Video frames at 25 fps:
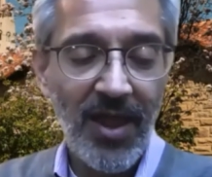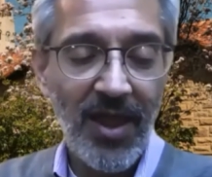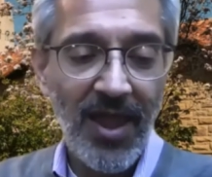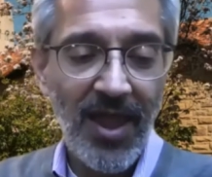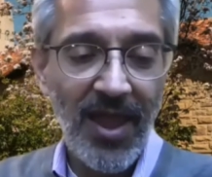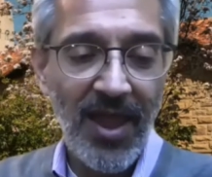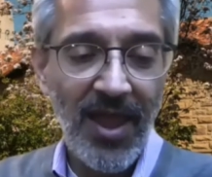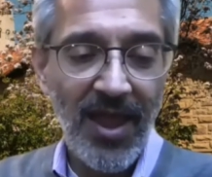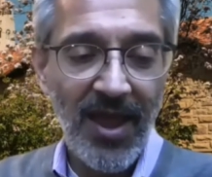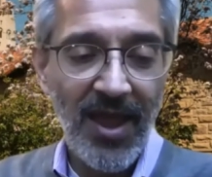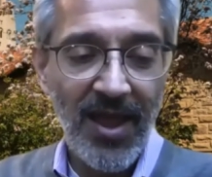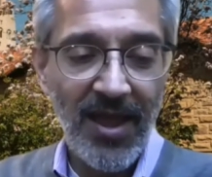
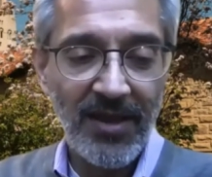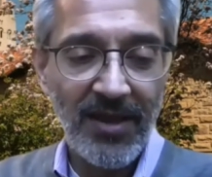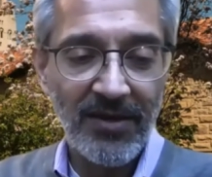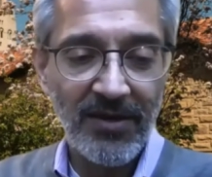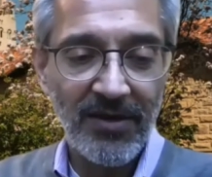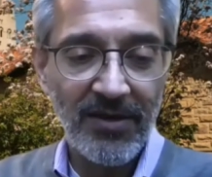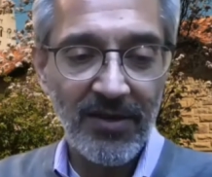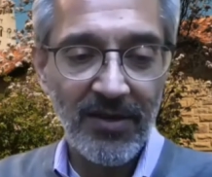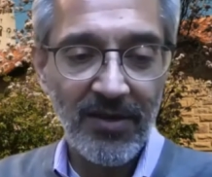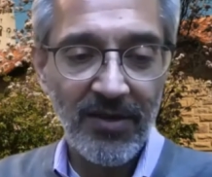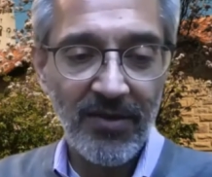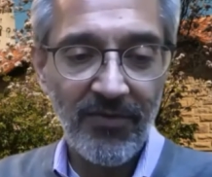
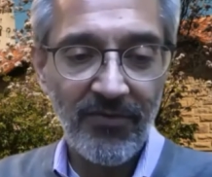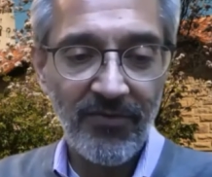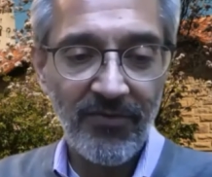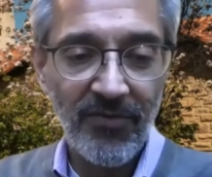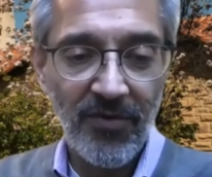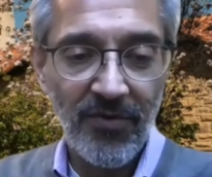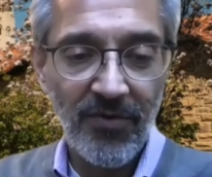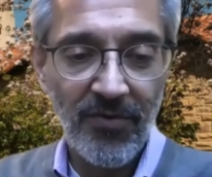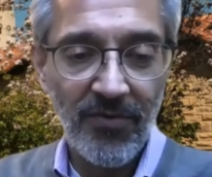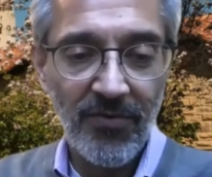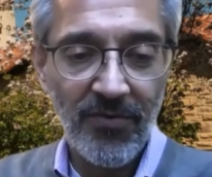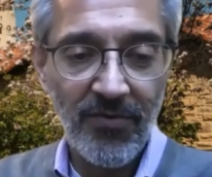And
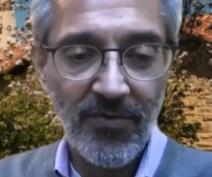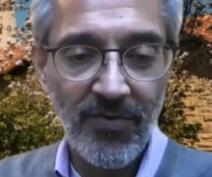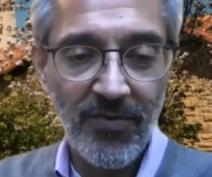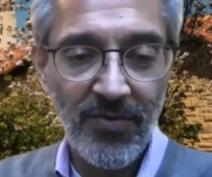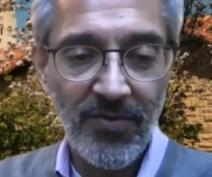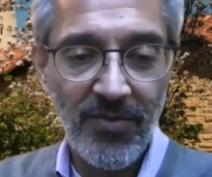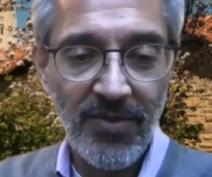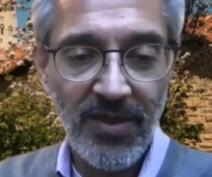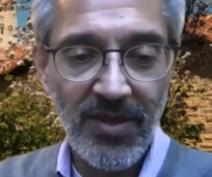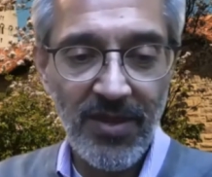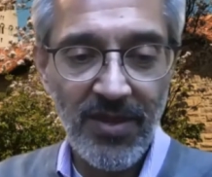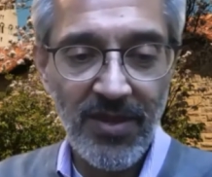so
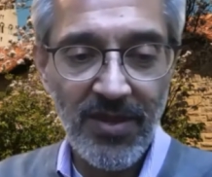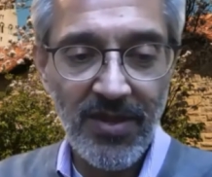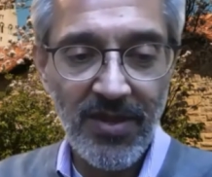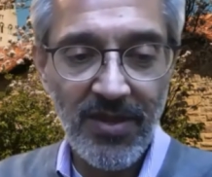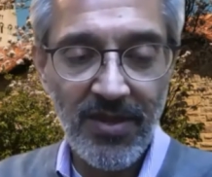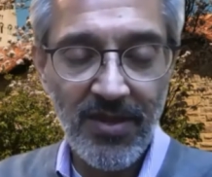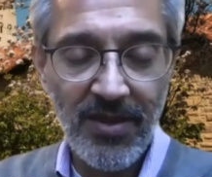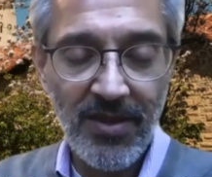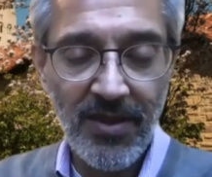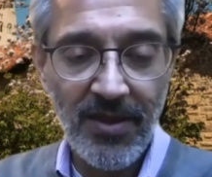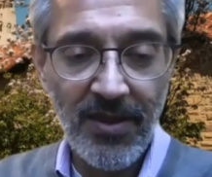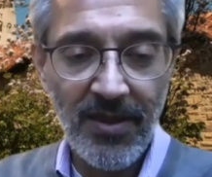the